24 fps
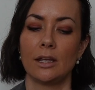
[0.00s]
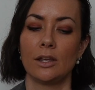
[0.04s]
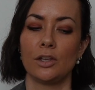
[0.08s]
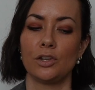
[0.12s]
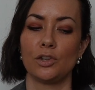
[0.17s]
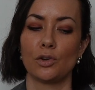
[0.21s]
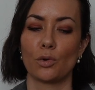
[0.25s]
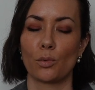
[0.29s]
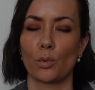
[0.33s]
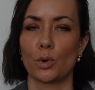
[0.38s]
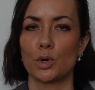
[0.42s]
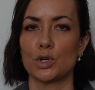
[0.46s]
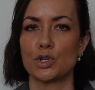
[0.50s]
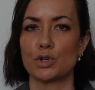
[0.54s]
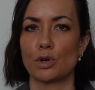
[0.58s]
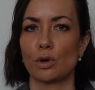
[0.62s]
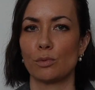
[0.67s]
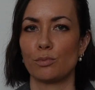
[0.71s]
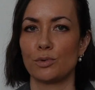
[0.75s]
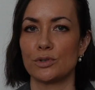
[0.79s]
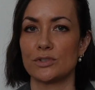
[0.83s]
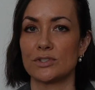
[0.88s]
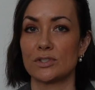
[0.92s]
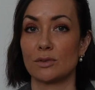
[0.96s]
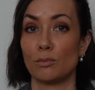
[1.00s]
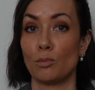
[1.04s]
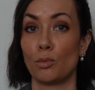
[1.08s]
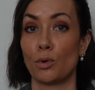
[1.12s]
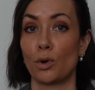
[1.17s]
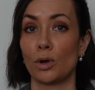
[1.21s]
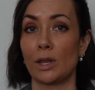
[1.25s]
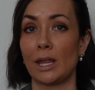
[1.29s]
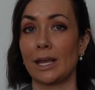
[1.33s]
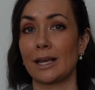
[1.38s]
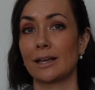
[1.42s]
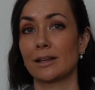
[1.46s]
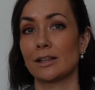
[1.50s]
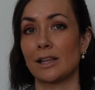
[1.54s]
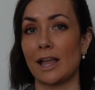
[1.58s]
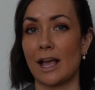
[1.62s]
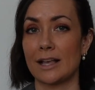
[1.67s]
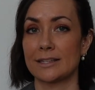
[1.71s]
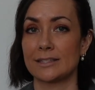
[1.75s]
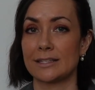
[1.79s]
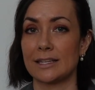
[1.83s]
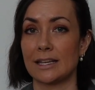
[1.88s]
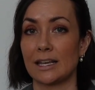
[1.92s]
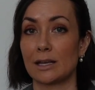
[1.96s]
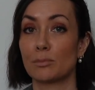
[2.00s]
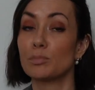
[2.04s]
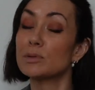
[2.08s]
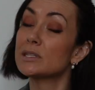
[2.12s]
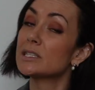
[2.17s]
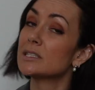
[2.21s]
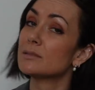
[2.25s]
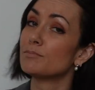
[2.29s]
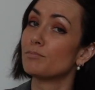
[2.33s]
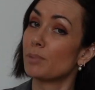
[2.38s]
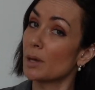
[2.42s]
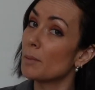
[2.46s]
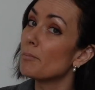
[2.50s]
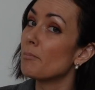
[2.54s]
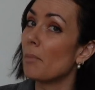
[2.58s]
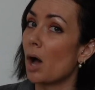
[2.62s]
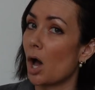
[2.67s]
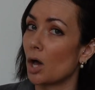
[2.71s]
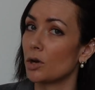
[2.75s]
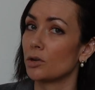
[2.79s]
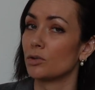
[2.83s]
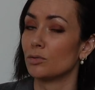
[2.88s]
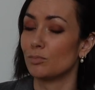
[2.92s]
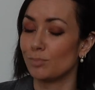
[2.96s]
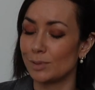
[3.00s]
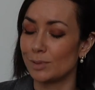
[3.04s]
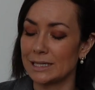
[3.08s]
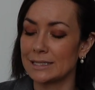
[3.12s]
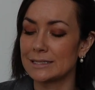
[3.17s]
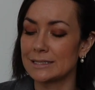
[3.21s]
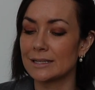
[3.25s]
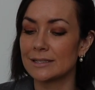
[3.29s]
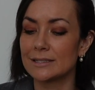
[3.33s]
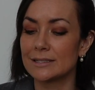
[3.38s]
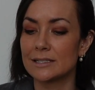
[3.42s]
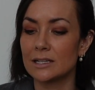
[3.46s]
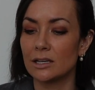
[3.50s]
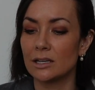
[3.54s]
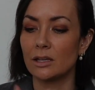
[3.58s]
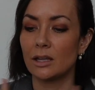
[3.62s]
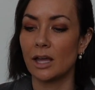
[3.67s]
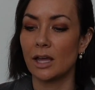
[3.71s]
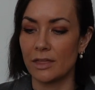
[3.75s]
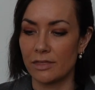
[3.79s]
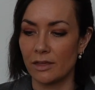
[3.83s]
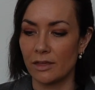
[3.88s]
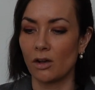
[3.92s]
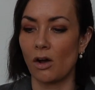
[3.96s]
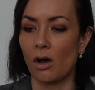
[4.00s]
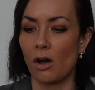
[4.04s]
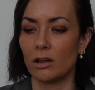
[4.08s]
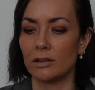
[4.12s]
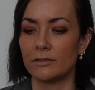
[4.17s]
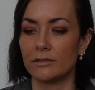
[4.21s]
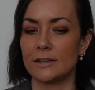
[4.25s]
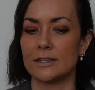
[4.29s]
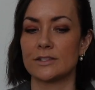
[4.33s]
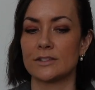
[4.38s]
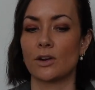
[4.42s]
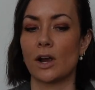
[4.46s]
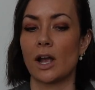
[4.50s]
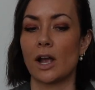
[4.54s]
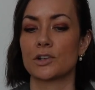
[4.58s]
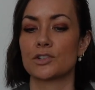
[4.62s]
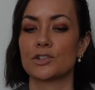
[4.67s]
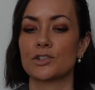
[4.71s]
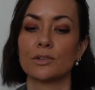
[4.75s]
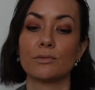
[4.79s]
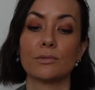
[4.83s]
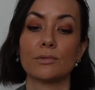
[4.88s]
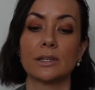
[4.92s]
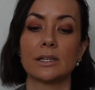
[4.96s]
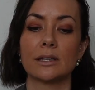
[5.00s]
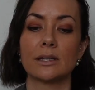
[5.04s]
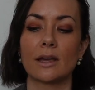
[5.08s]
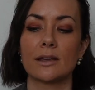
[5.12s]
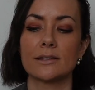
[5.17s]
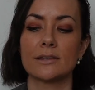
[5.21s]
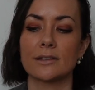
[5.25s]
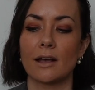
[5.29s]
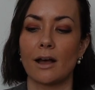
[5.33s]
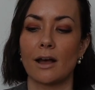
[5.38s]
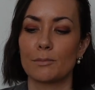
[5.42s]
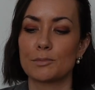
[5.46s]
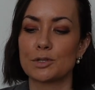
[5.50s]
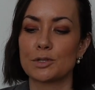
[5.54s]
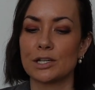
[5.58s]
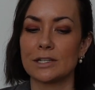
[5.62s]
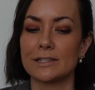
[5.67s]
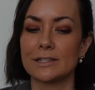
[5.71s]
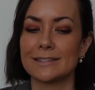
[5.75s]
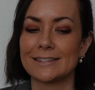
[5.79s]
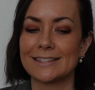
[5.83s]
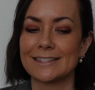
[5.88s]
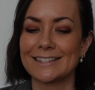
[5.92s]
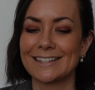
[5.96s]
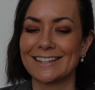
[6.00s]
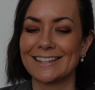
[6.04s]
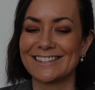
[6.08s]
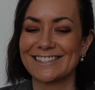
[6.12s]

your wardrobe with some more like classic but modern pieces still, I think all of these are actually really nice options.